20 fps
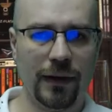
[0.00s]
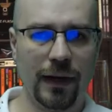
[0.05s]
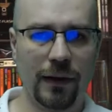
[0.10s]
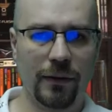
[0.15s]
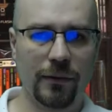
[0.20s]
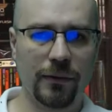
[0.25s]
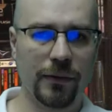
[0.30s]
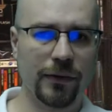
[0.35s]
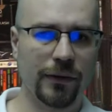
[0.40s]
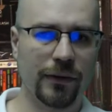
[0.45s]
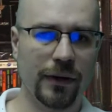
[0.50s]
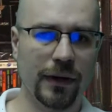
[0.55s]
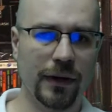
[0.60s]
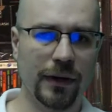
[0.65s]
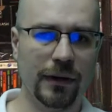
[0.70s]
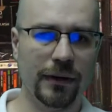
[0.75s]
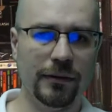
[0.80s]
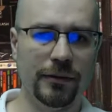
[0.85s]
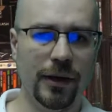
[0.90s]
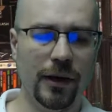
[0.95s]
we're just going
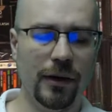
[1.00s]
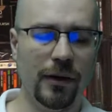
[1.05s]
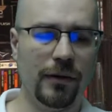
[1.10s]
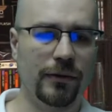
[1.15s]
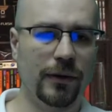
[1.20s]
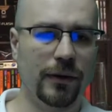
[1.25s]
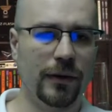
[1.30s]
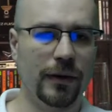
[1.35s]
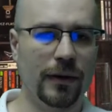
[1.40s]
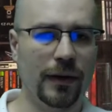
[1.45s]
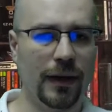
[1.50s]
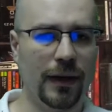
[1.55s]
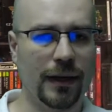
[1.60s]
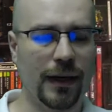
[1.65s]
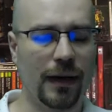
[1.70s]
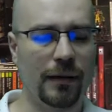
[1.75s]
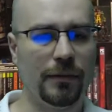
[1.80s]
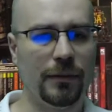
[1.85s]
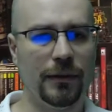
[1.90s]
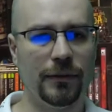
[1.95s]
to go over a
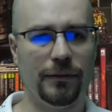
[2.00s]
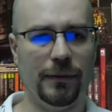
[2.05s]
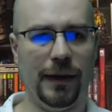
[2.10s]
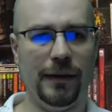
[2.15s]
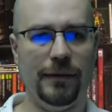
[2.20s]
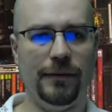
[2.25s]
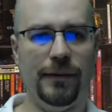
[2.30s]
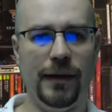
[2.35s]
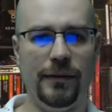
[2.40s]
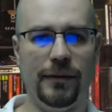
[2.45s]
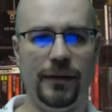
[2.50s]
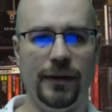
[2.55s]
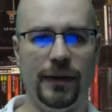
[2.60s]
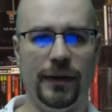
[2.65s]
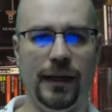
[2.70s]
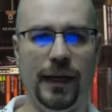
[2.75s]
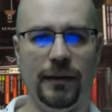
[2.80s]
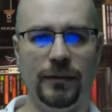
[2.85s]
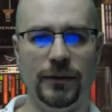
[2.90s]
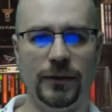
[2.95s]
couple of my favorite
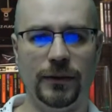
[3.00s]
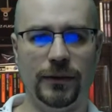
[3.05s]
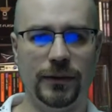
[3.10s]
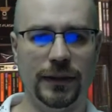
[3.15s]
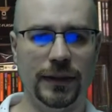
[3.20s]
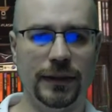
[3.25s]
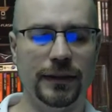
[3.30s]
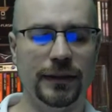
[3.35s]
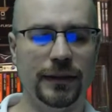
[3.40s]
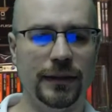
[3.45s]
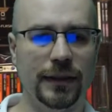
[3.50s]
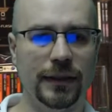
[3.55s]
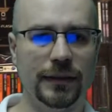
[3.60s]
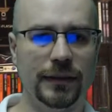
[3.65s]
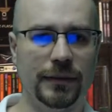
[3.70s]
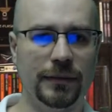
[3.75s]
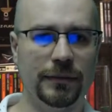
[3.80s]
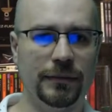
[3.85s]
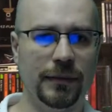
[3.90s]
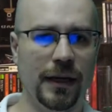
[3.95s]
games for this
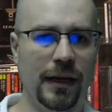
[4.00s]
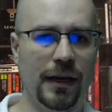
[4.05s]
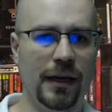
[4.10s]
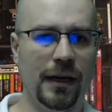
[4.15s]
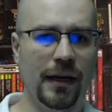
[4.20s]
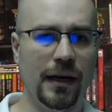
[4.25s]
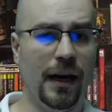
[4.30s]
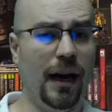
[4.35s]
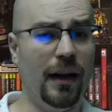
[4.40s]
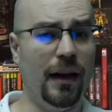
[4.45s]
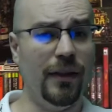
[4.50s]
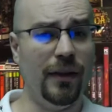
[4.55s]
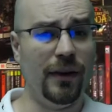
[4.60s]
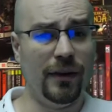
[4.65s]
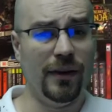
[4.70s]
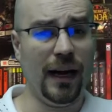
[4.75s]
system. They're